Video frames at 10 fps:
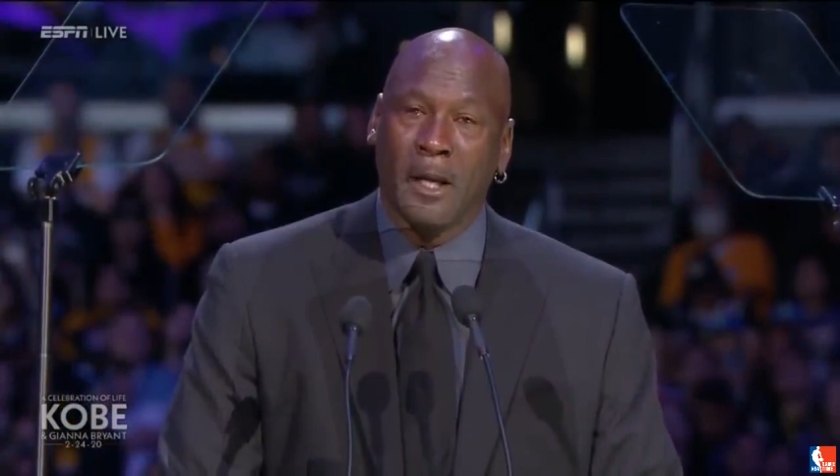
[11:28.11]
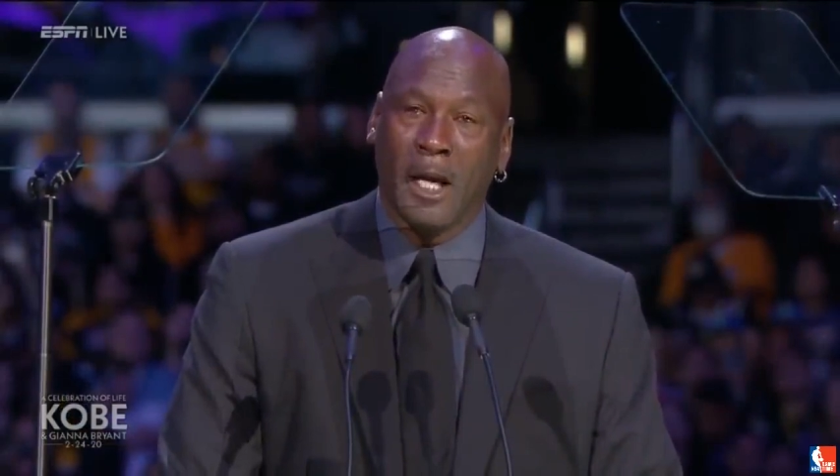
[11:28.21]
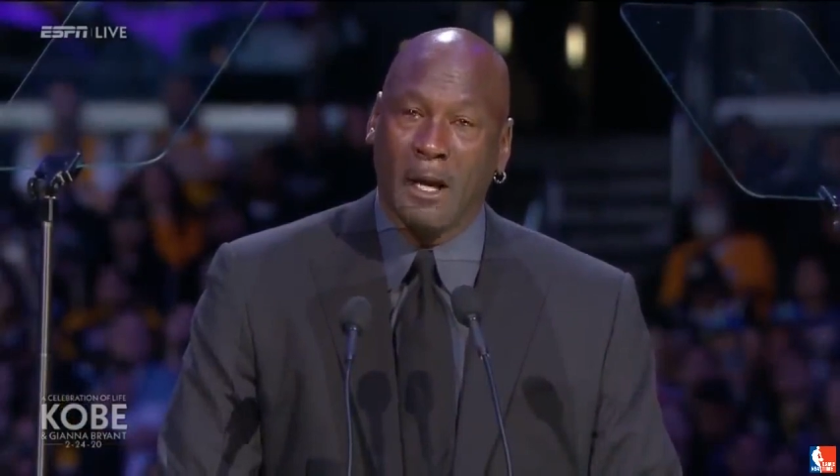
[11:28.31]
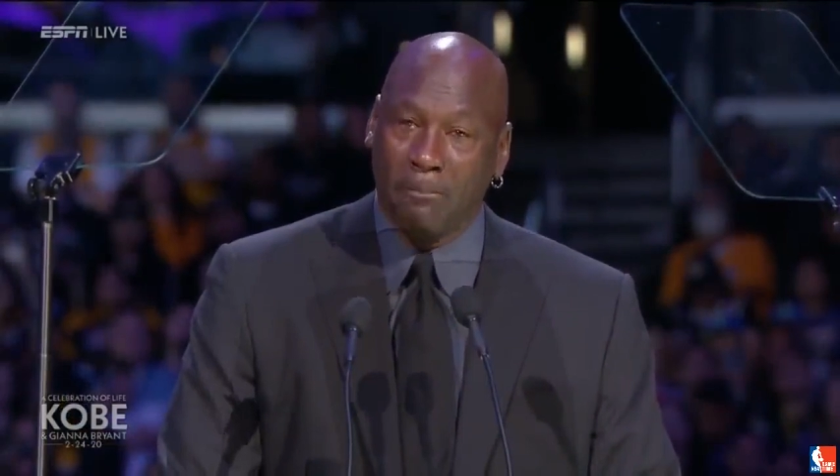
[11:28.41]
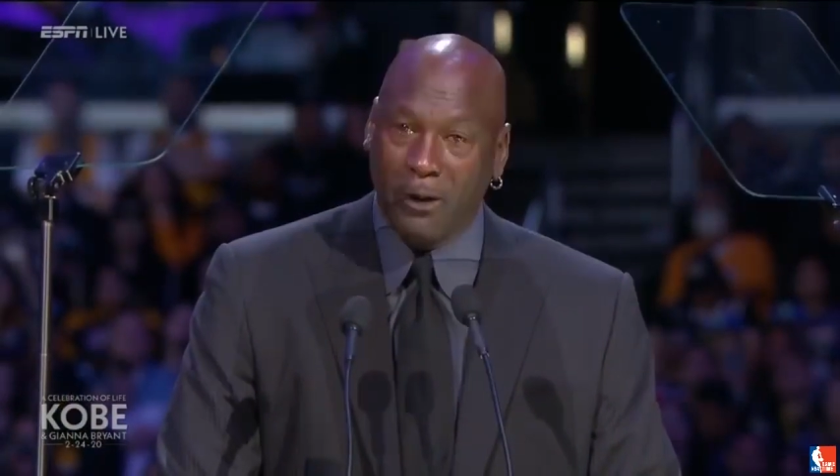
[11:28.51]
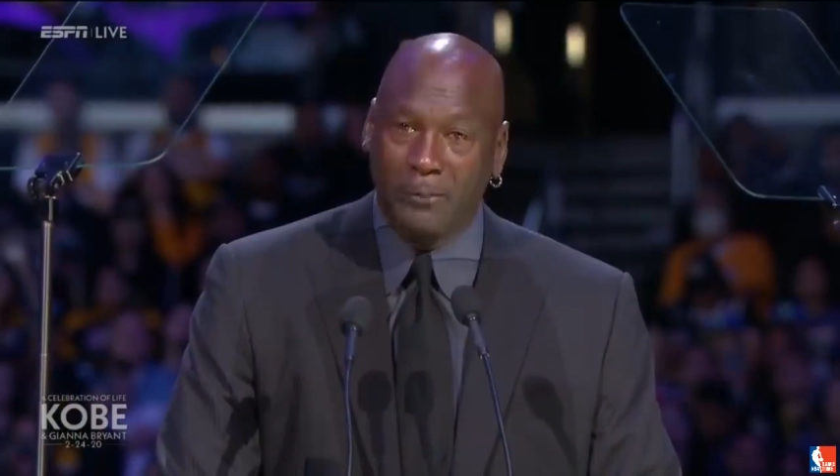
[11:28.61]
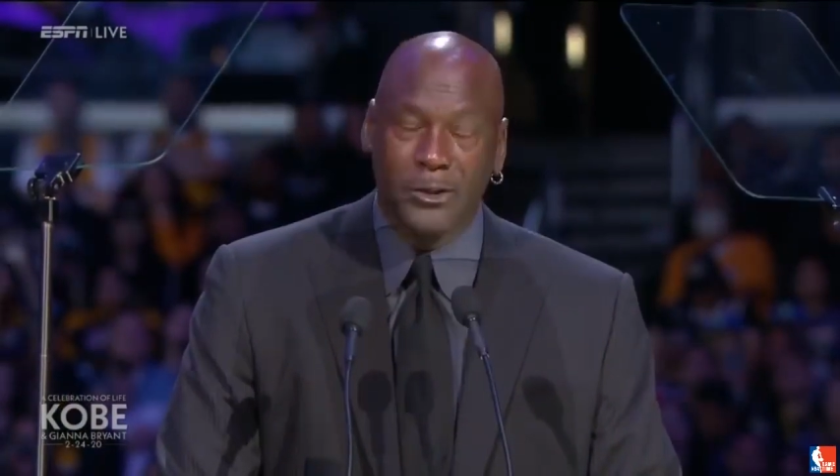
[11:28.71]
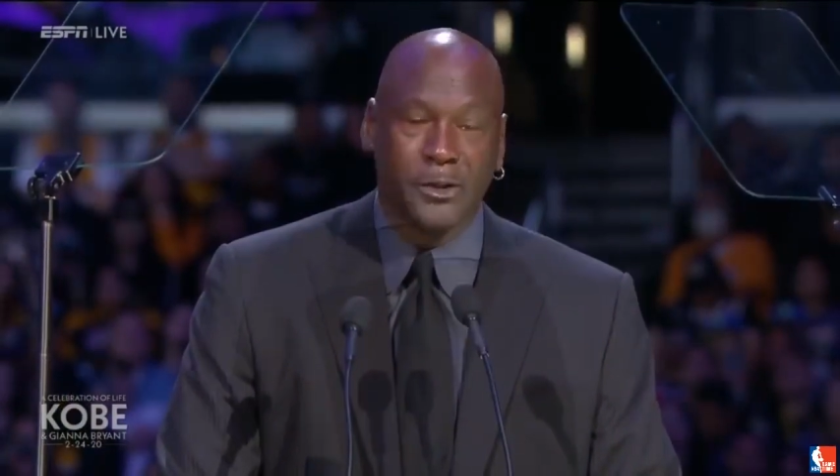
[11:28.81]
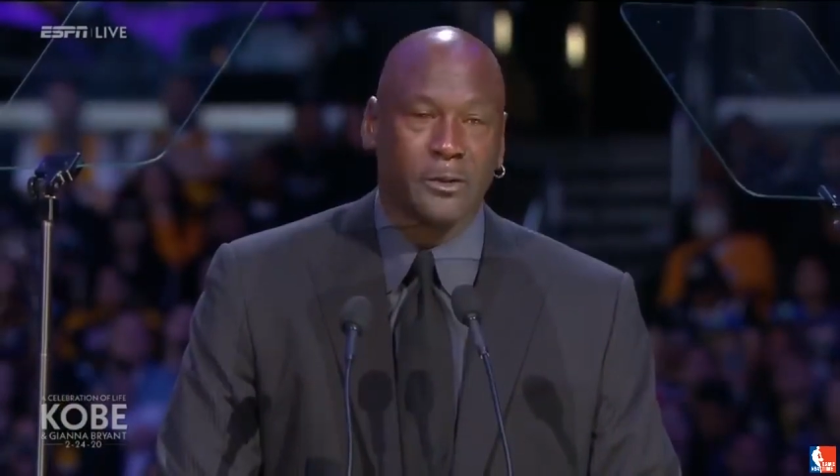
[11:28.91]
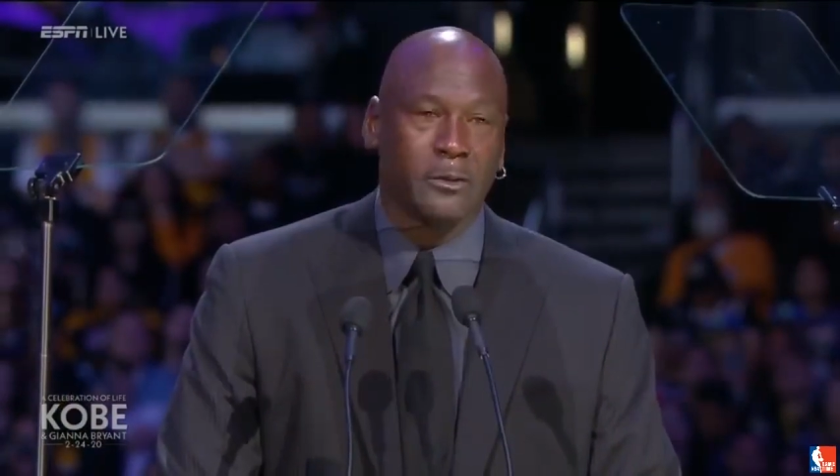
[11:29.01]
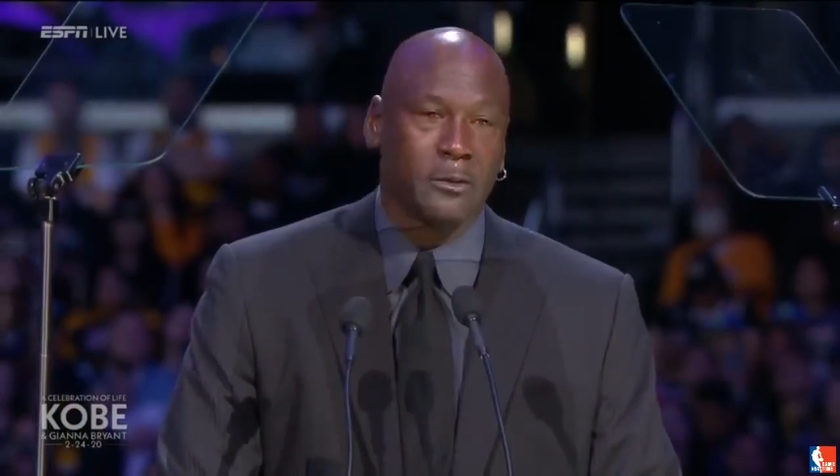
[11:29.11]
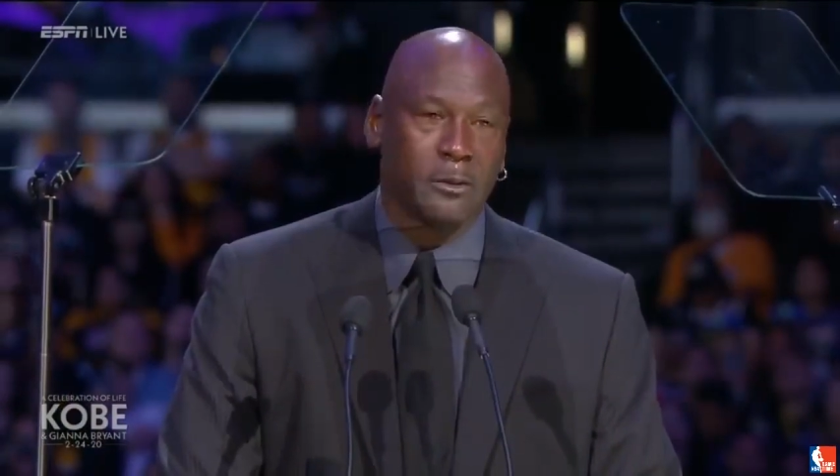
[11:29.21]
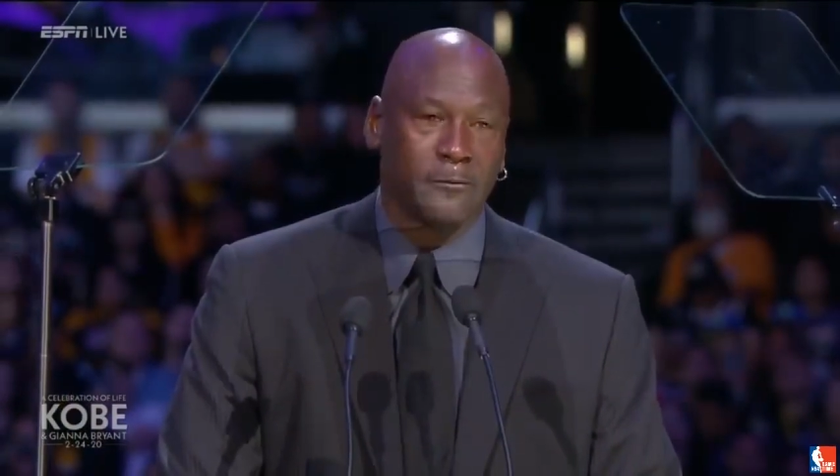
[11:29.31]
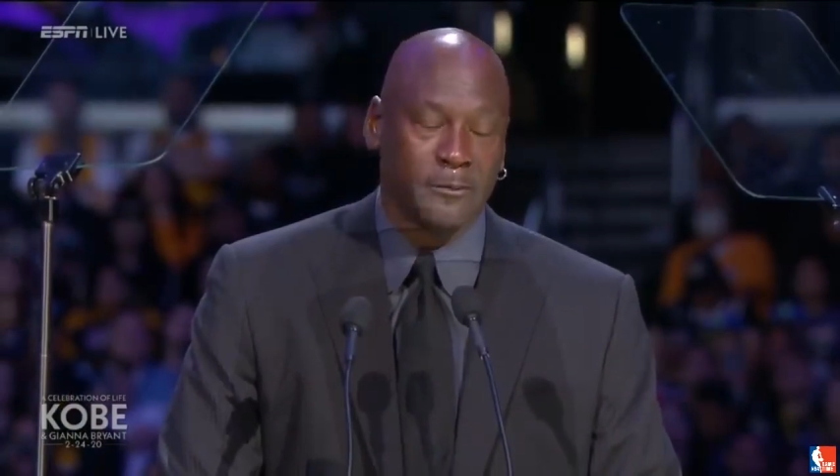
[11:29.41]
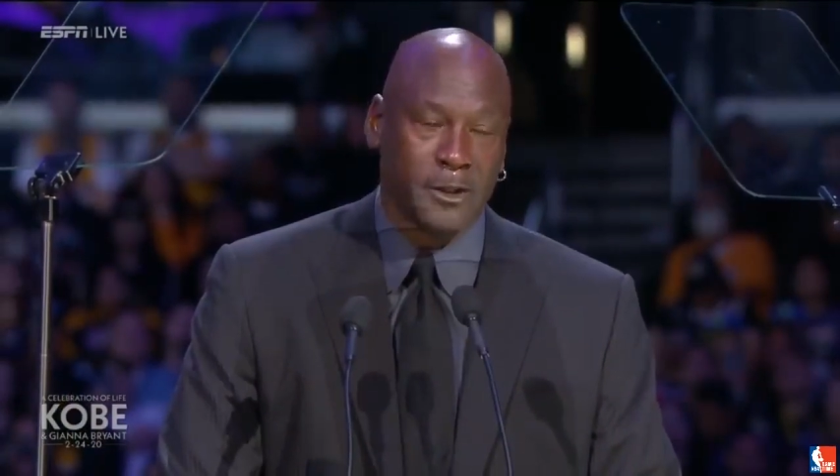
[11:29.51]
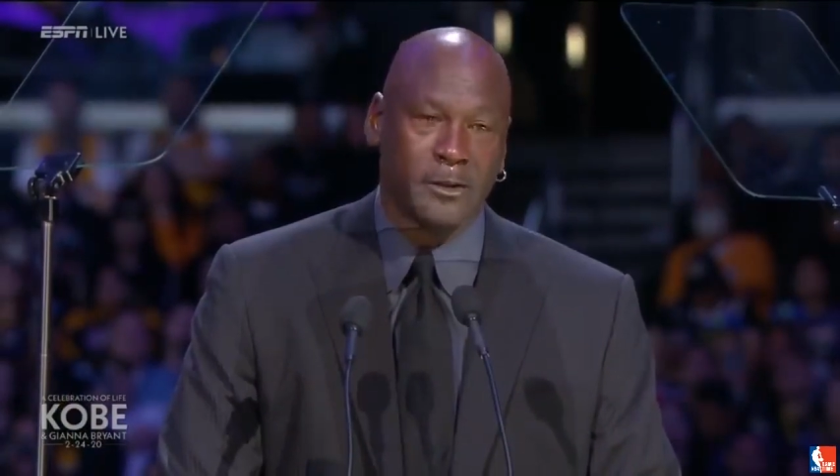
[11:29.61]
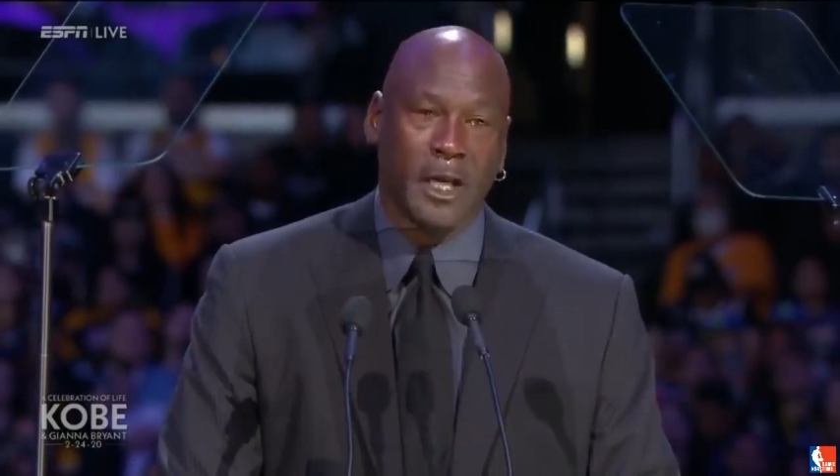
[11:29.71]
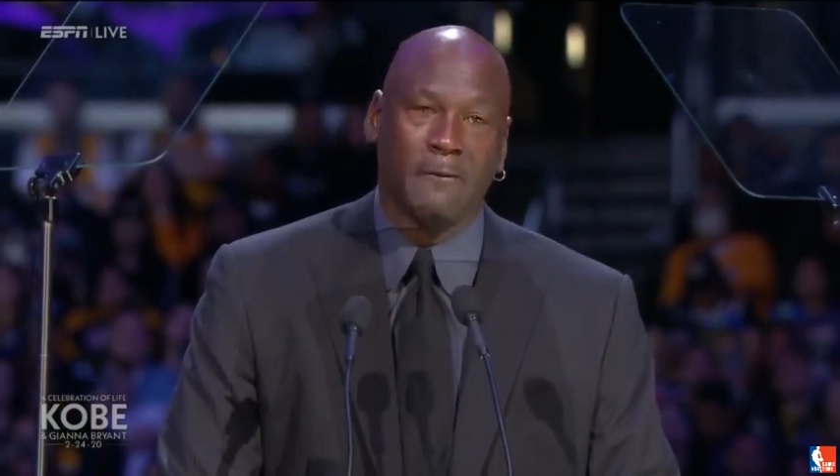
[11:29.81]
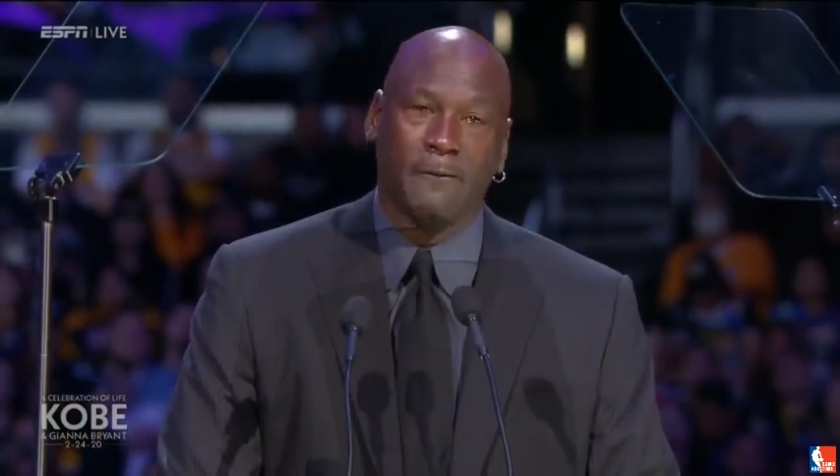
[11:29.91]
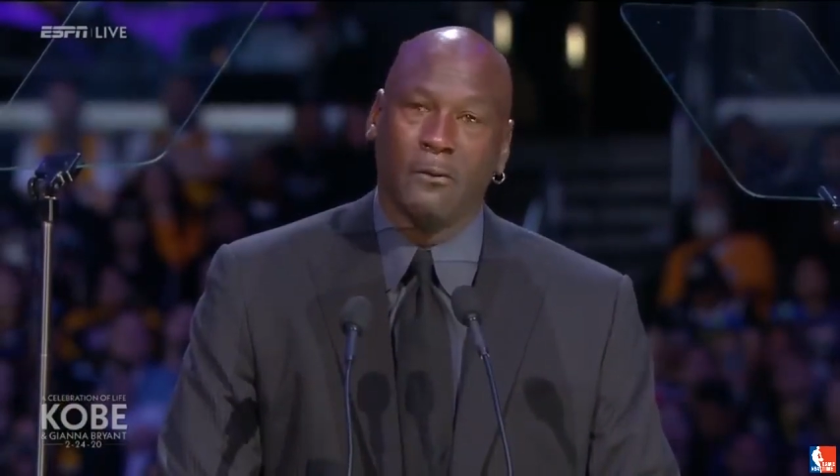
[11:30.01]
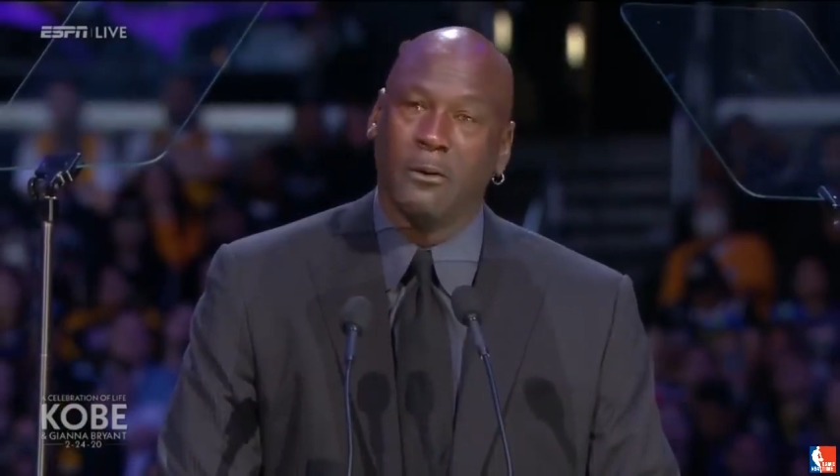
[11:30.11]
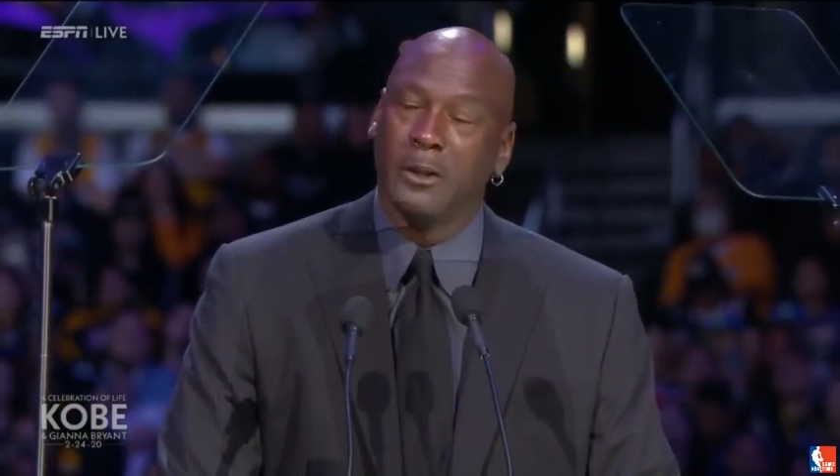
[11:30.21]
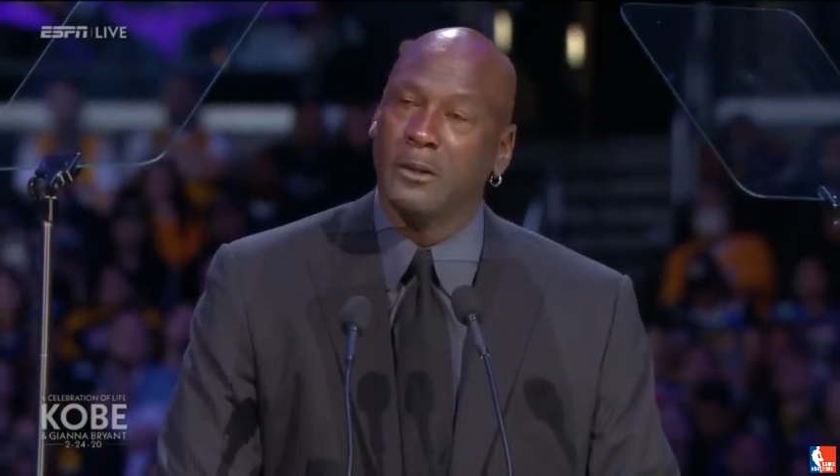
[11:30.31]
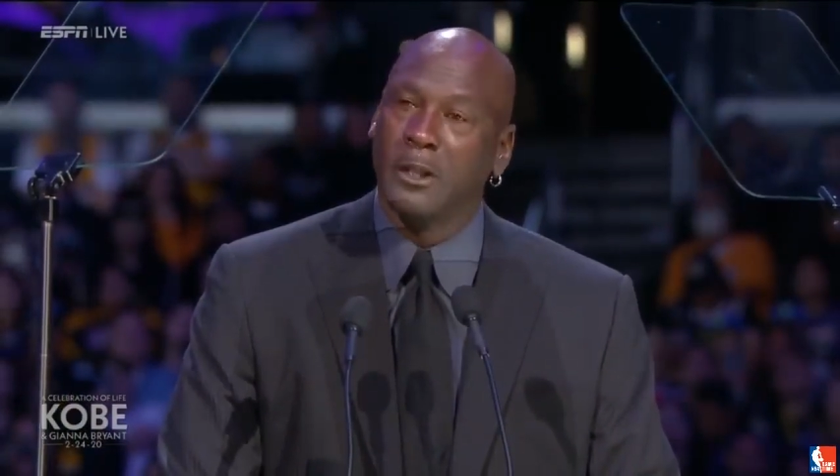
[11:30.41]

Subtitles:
I promise you, from this day forward,